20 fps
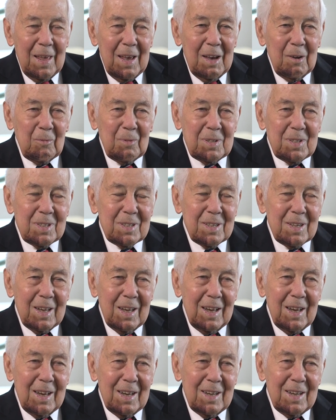it was
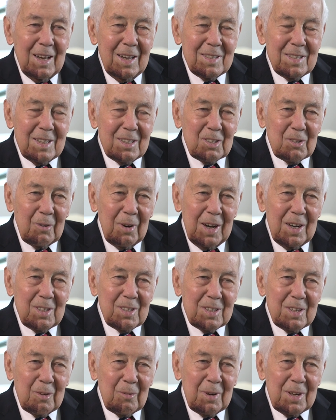a
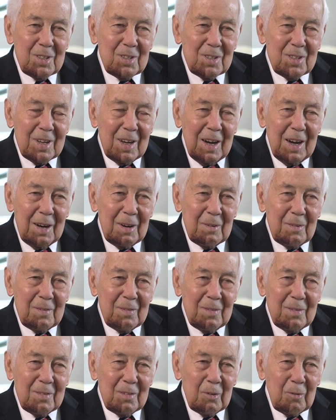situation in which the
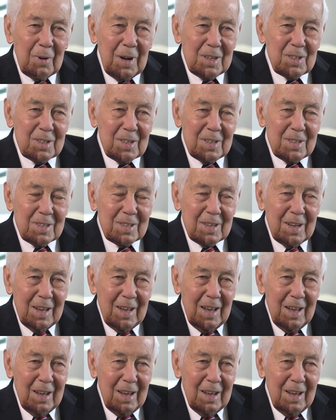Russians